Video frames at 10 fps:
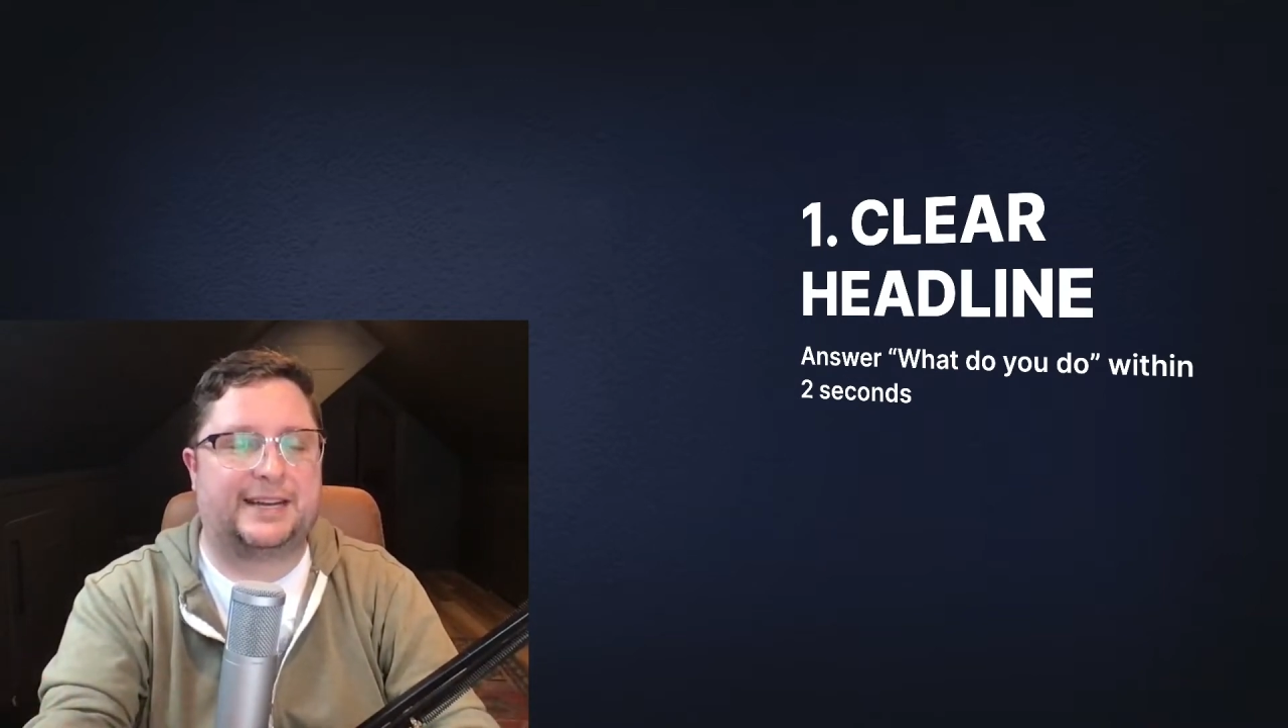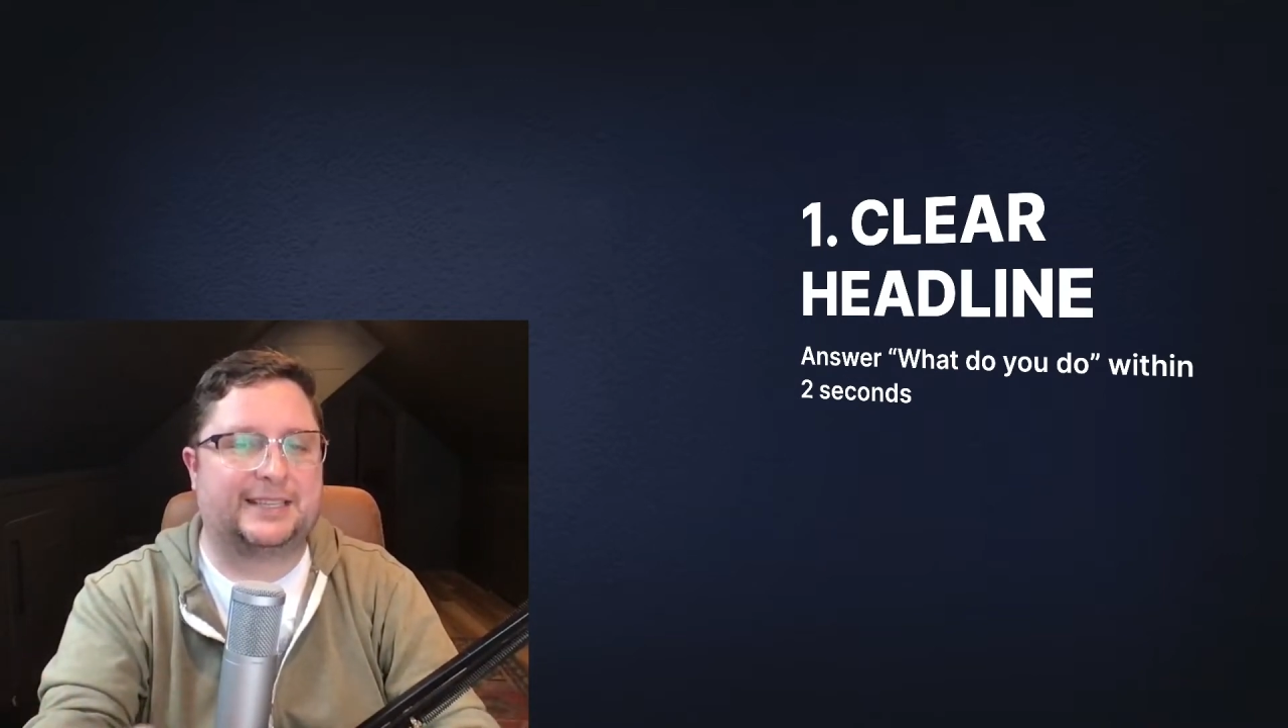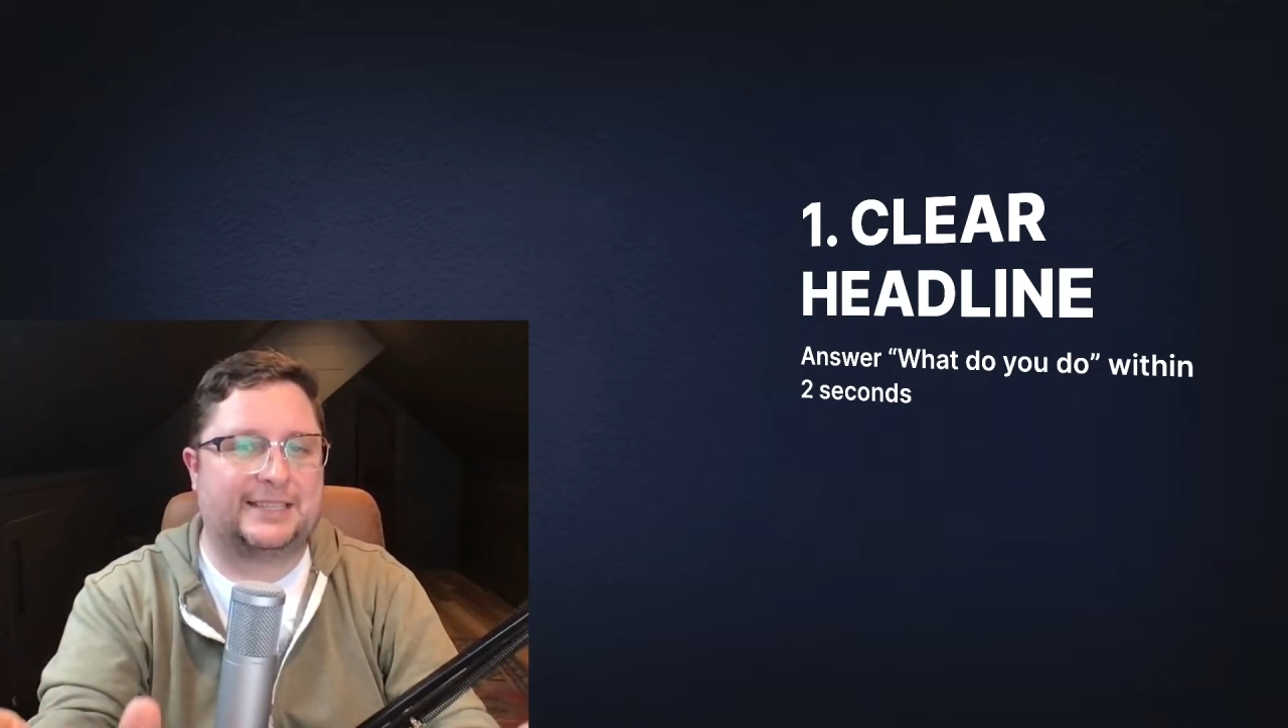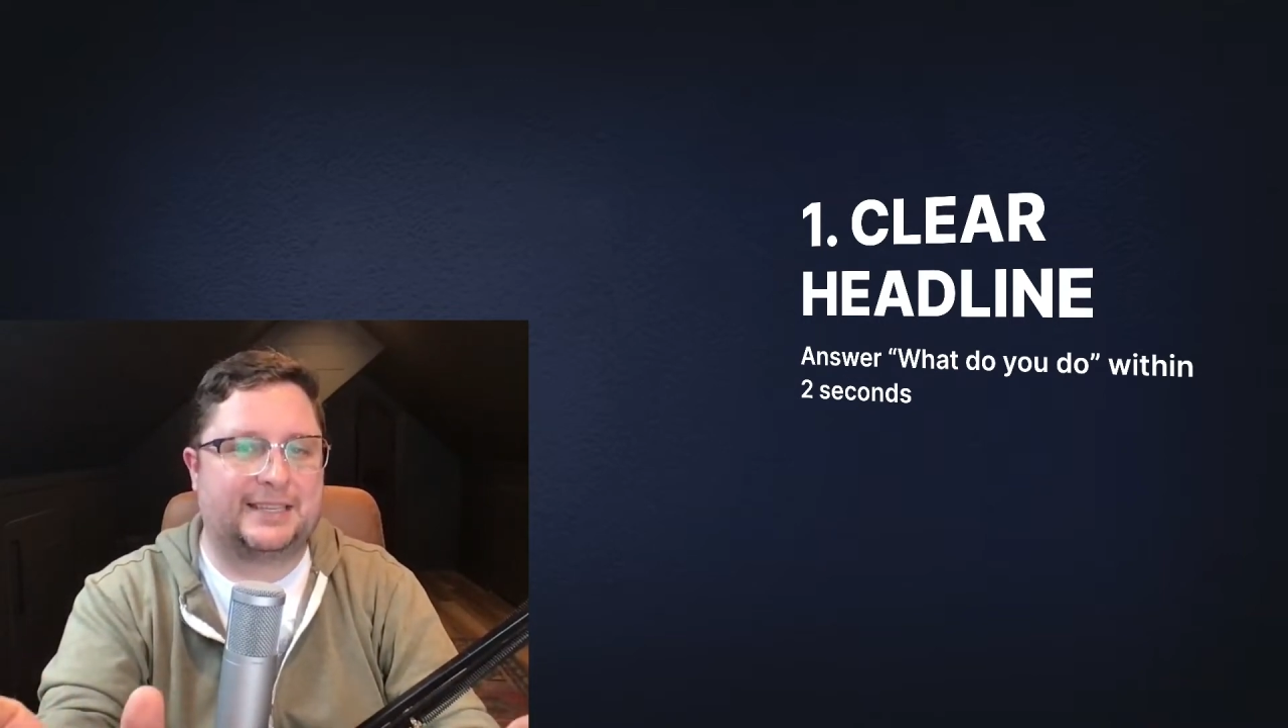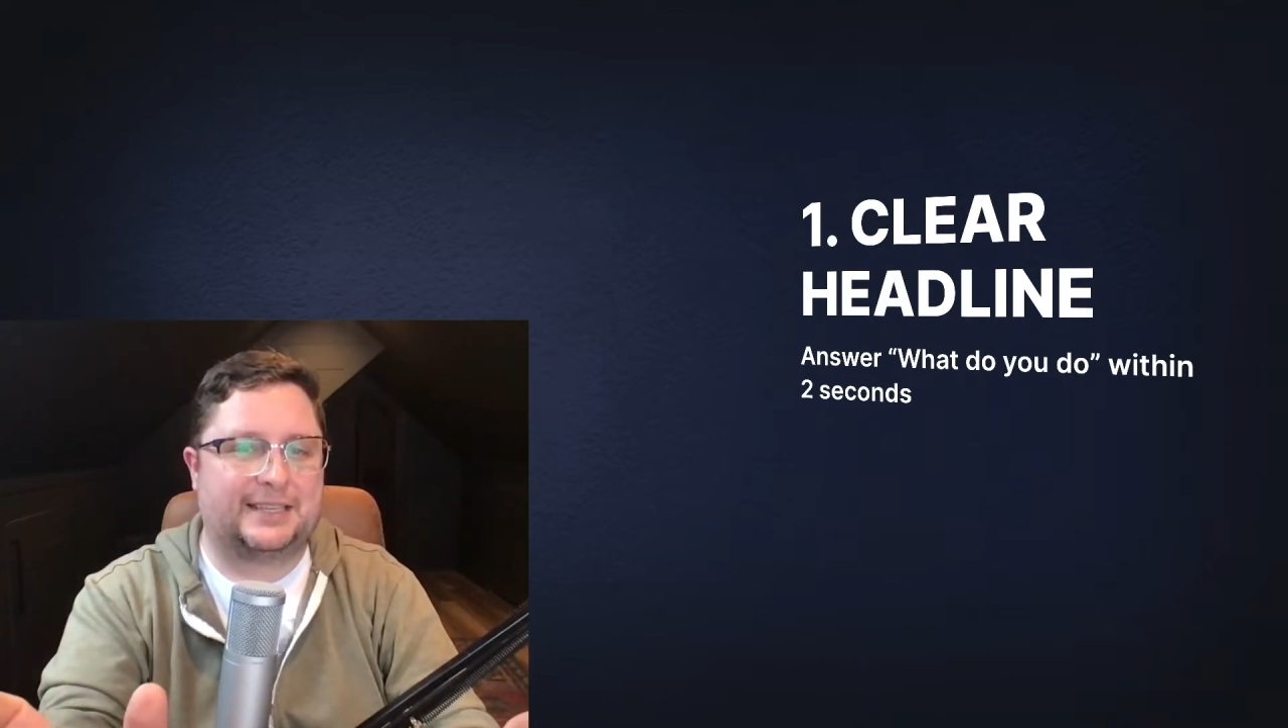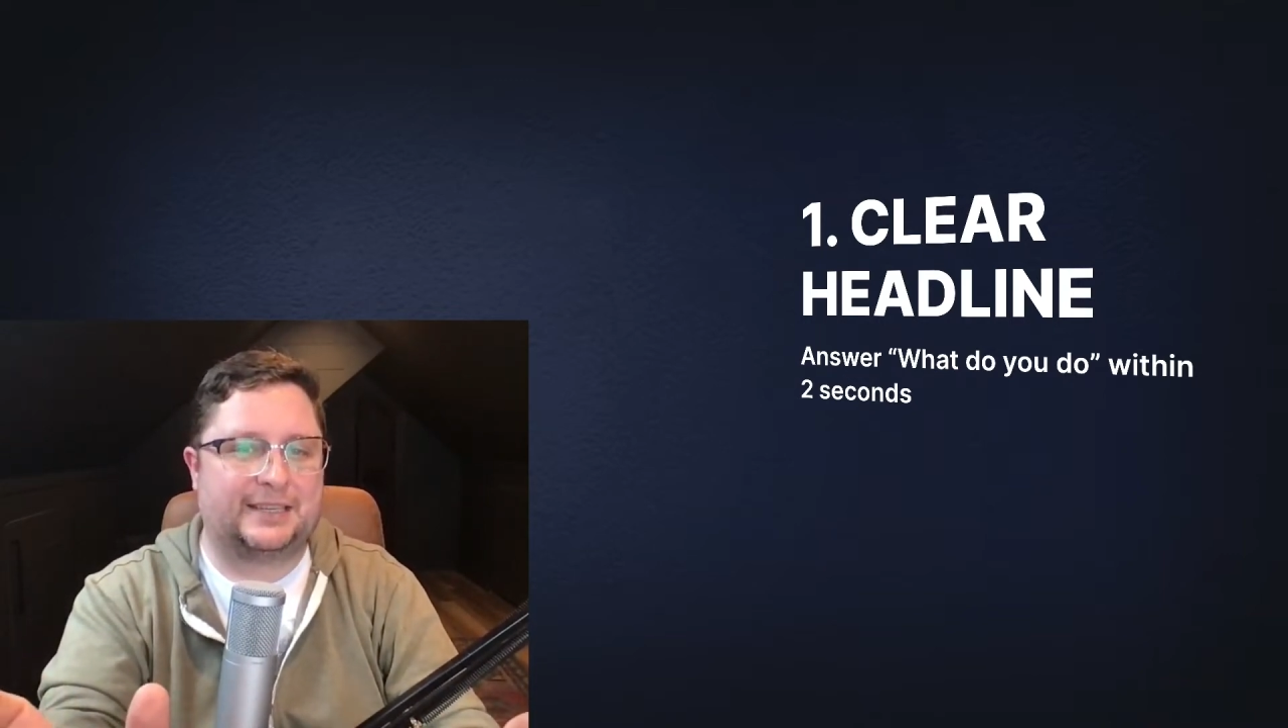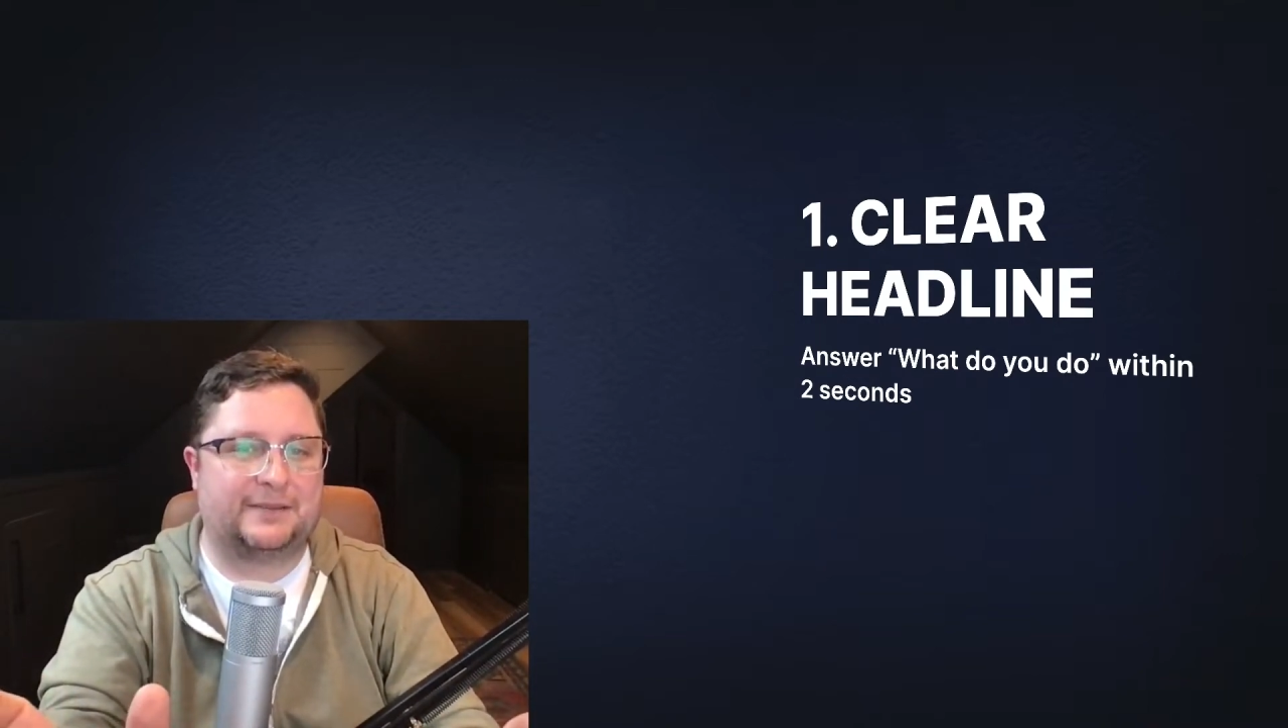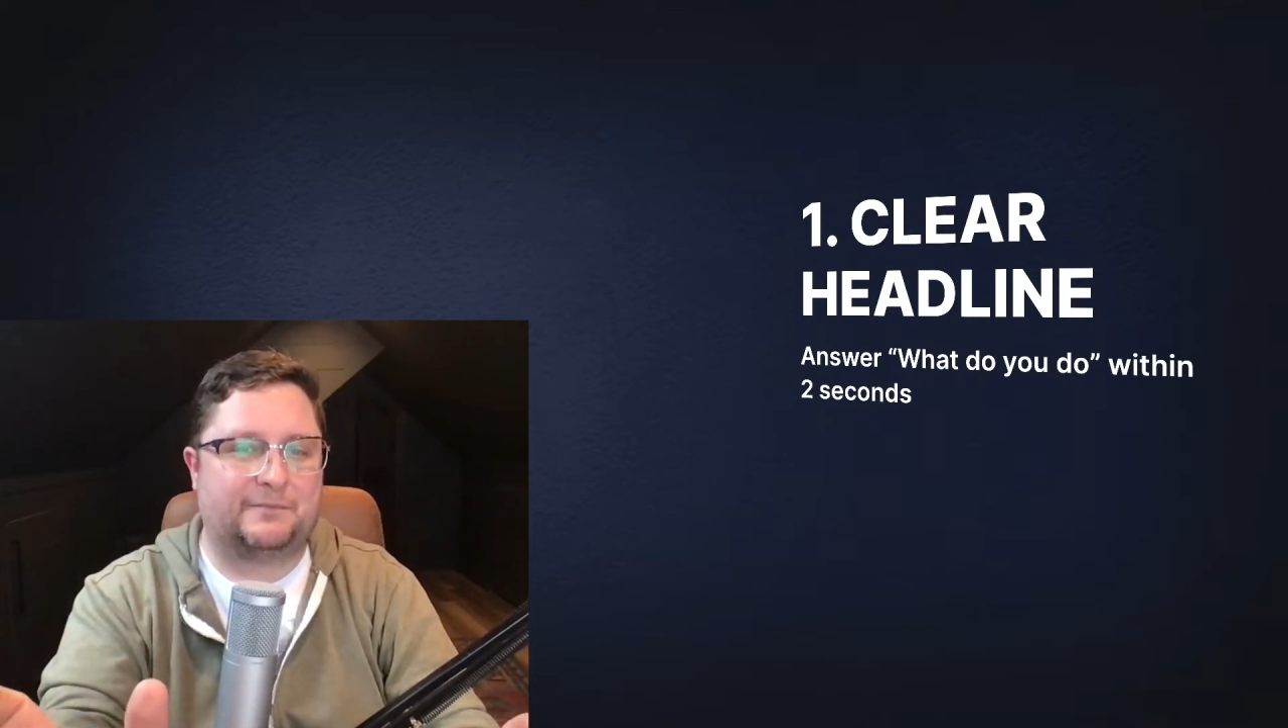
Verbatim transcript: doesn't